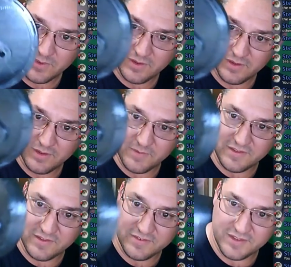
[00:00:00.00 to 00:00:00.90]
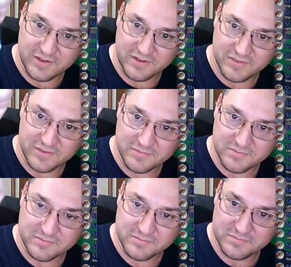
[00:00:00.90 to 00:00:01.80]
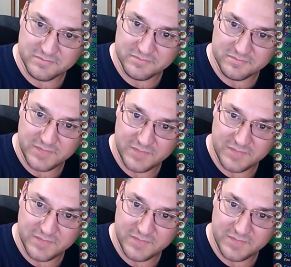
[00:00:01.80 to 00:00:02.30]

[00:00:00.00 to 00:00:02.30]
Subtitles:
I mean, this thing is like,